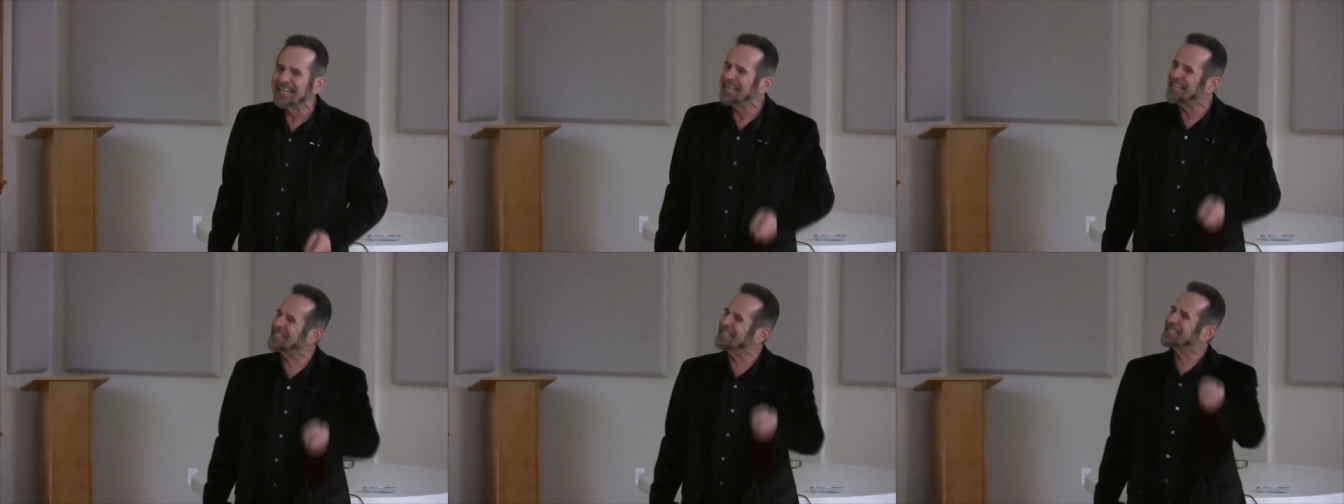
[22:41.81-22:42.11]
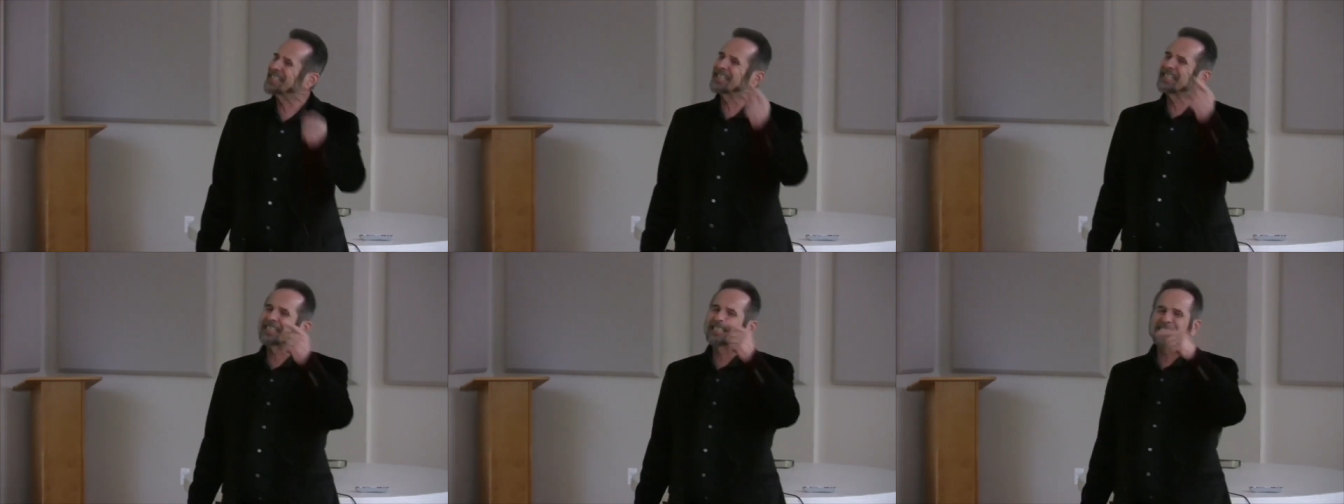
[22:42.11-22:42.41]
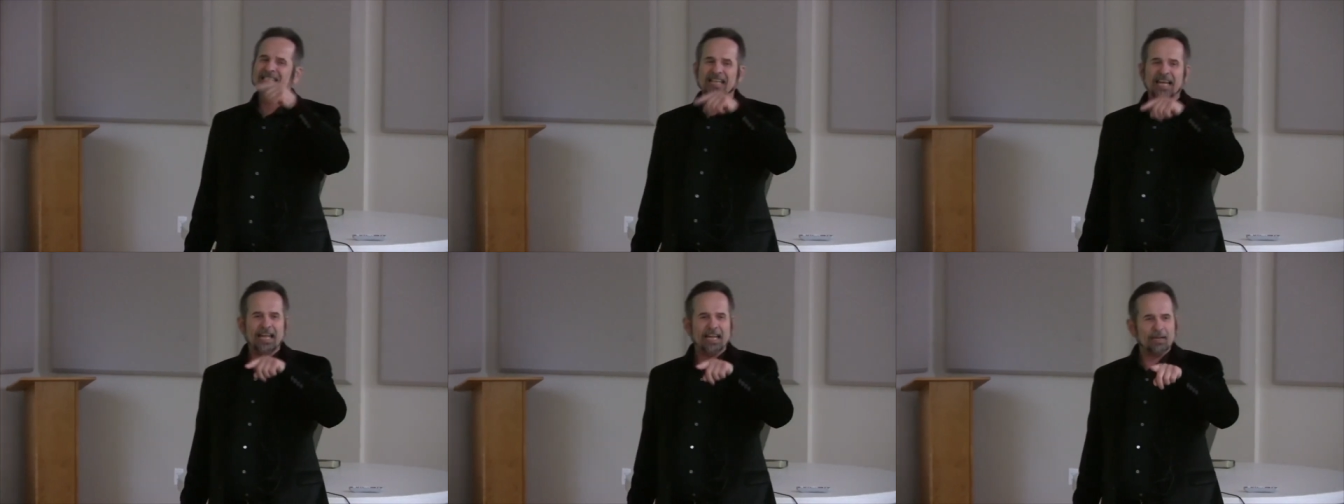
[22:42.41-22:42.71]
is the
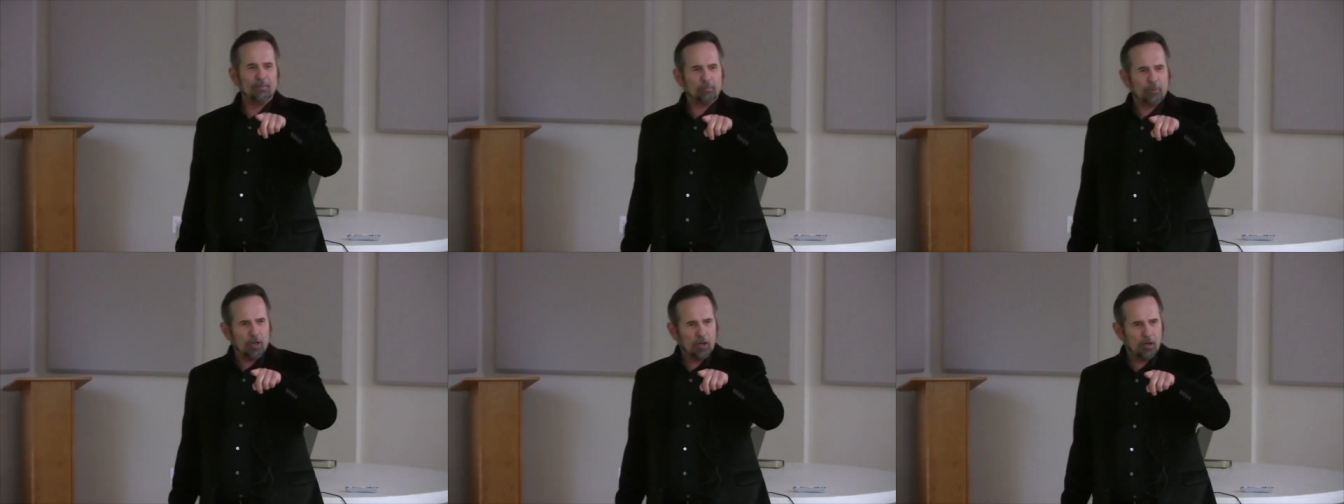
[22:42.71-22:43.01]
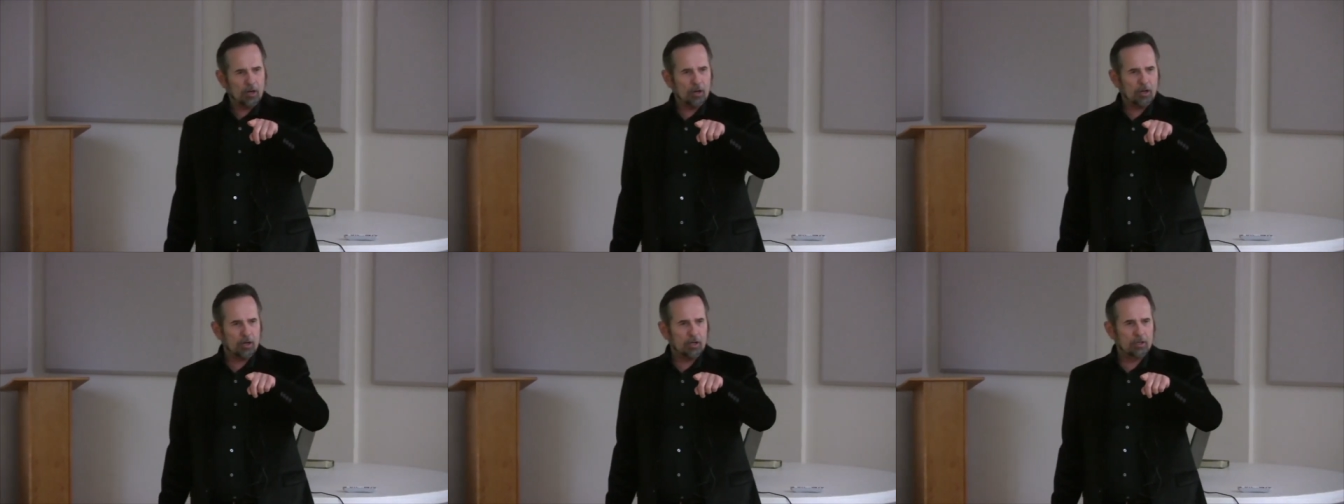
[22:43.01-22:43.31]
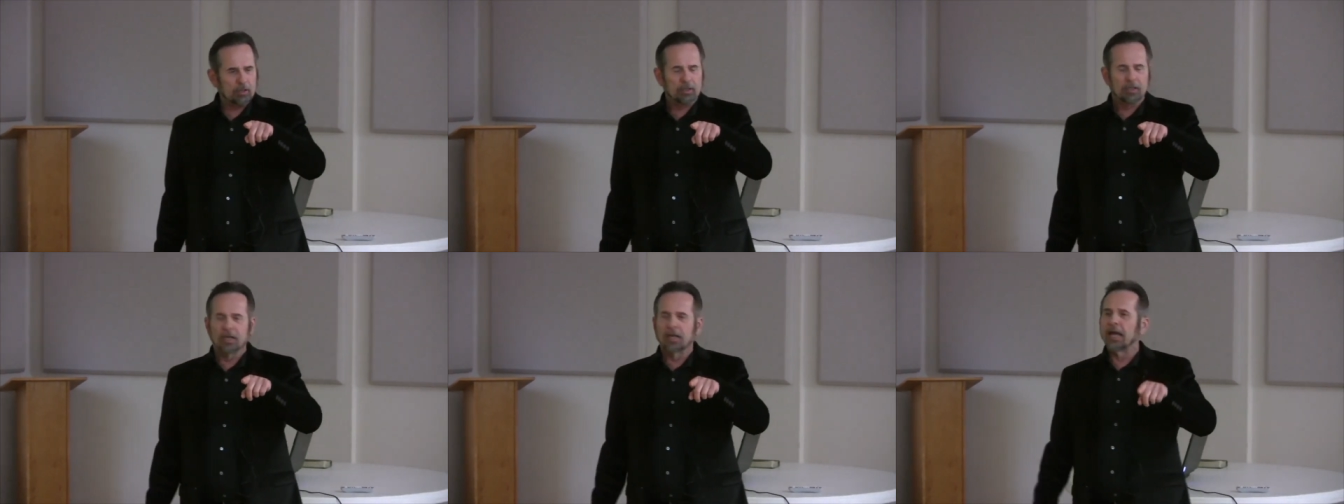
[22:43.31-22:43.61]
same
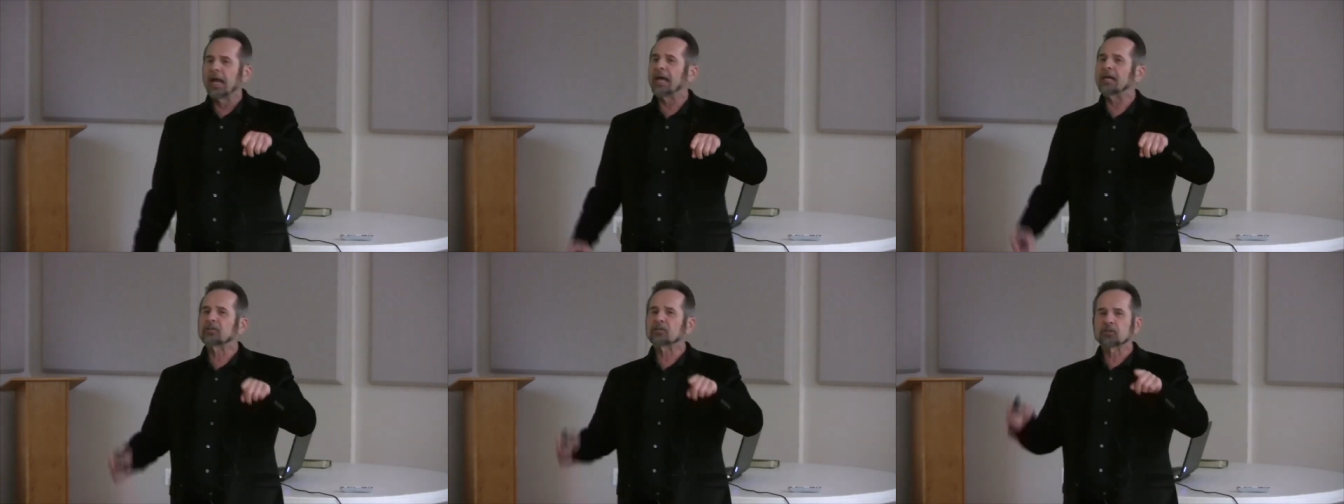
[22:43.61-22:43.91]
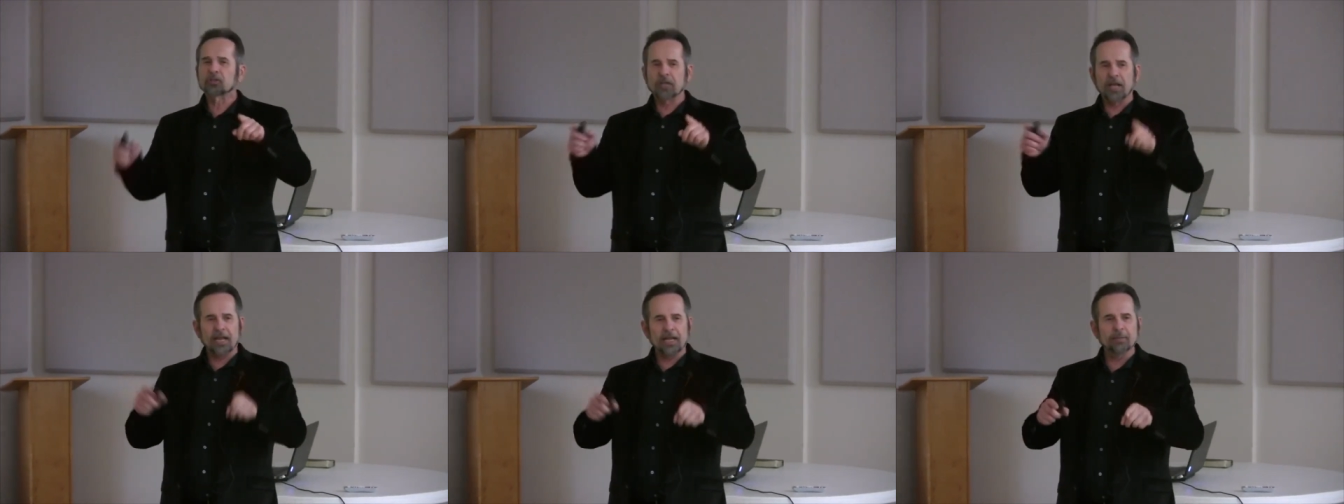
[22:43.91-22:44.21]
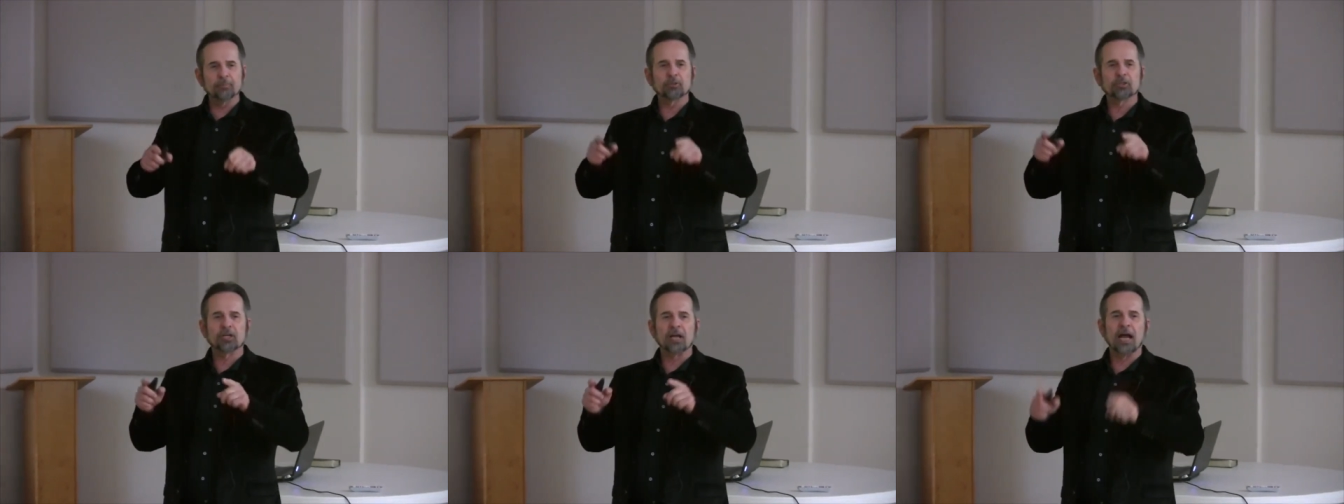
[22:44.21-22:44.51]
law as
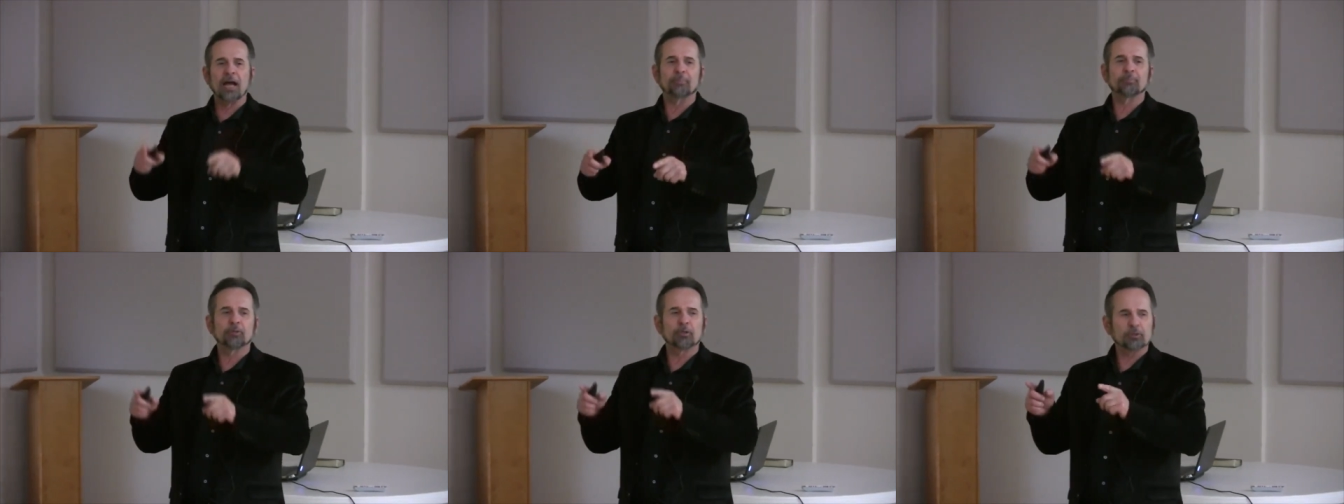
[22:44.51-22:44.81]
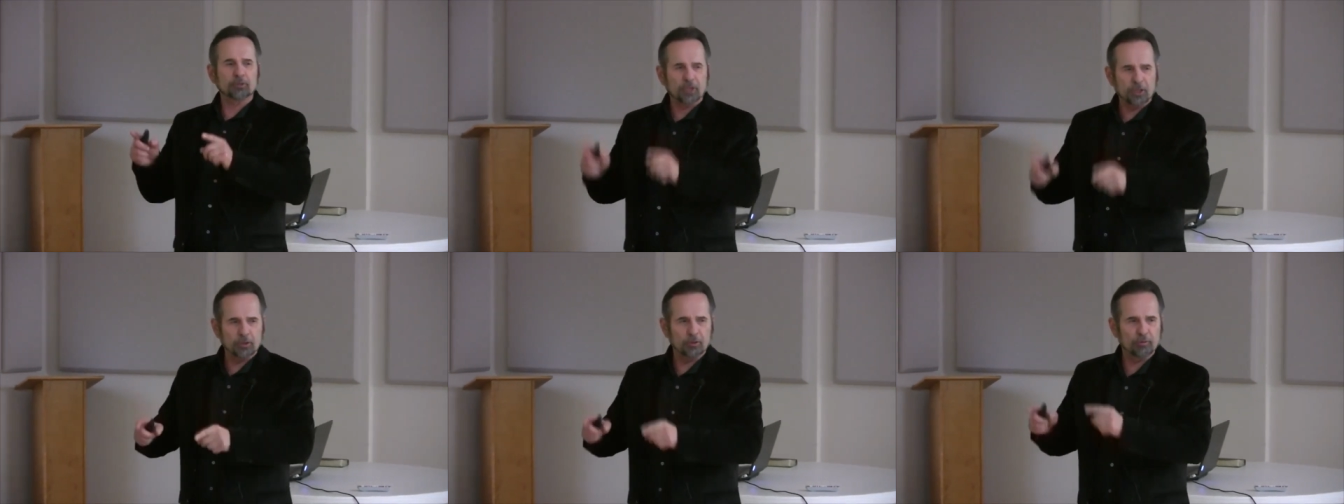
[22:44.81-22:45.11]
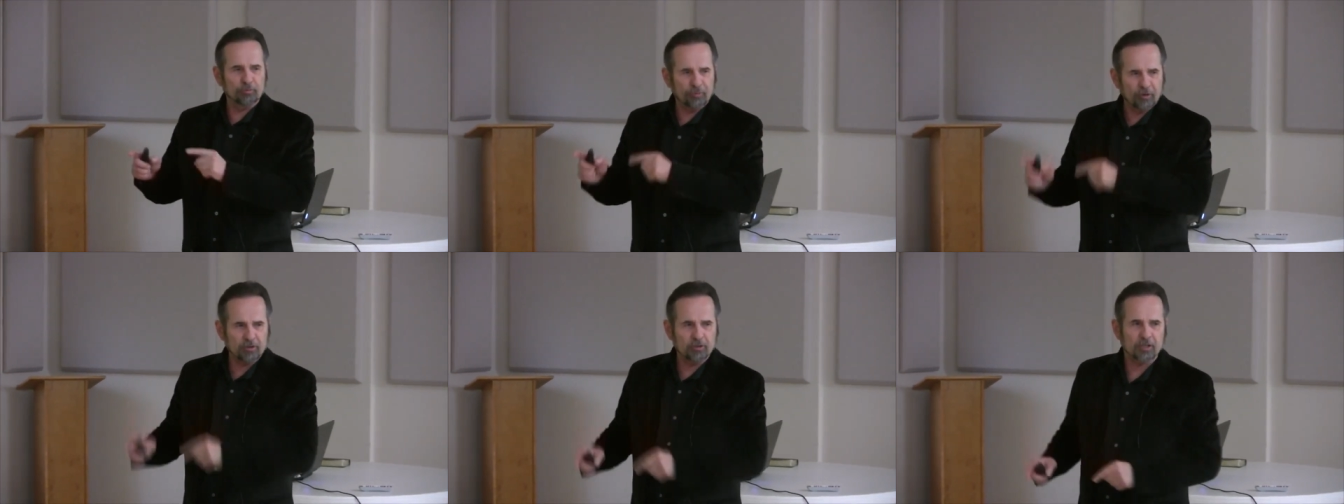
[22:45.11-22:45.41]
James chapter
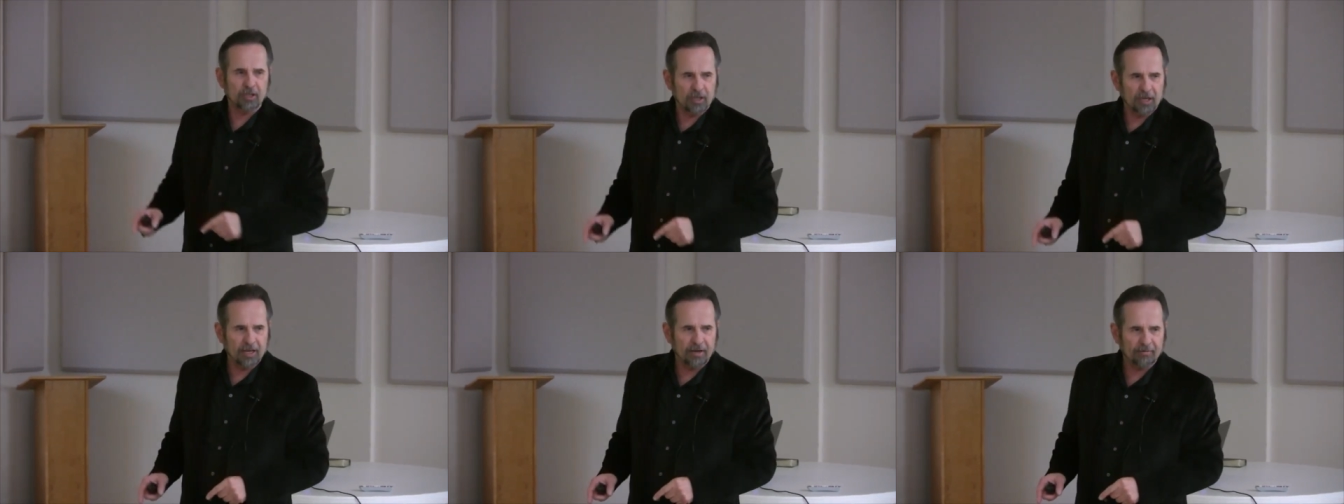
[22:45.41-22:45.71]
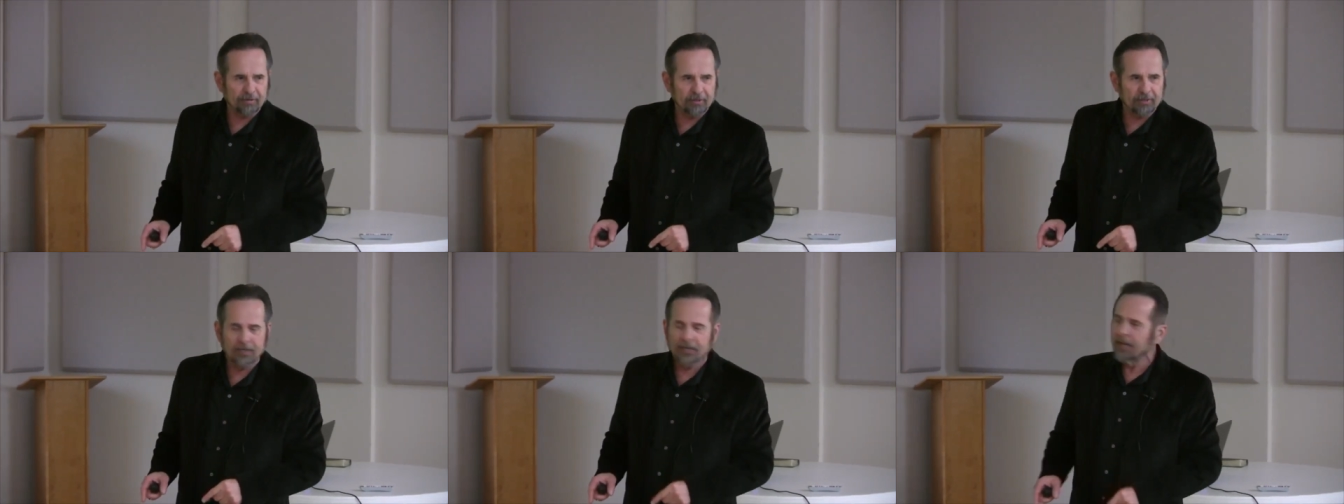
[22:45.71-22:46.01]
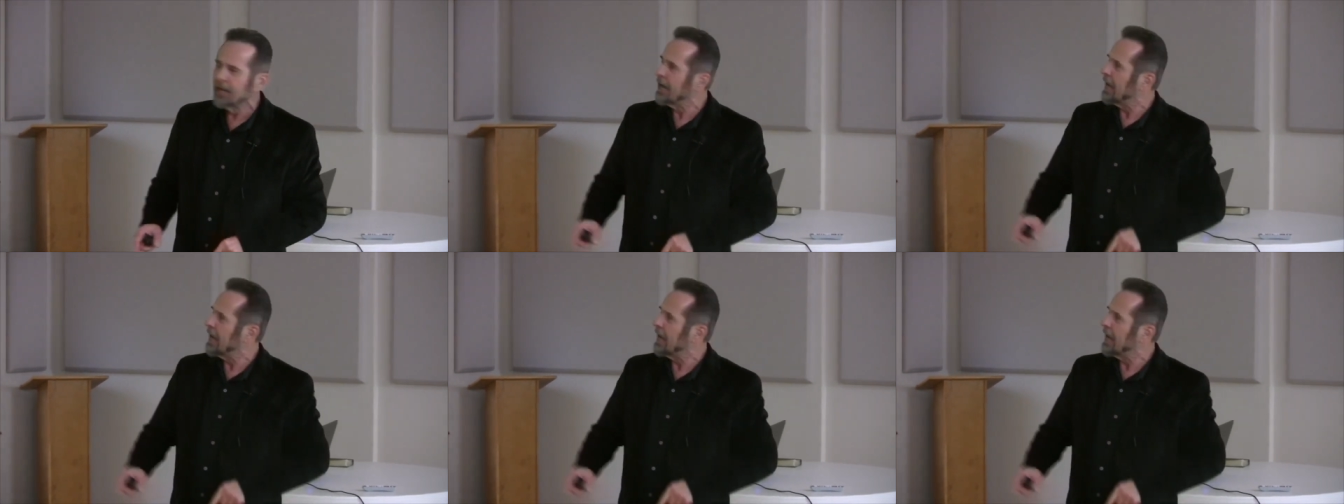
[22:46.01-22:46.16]
two, verse eleven.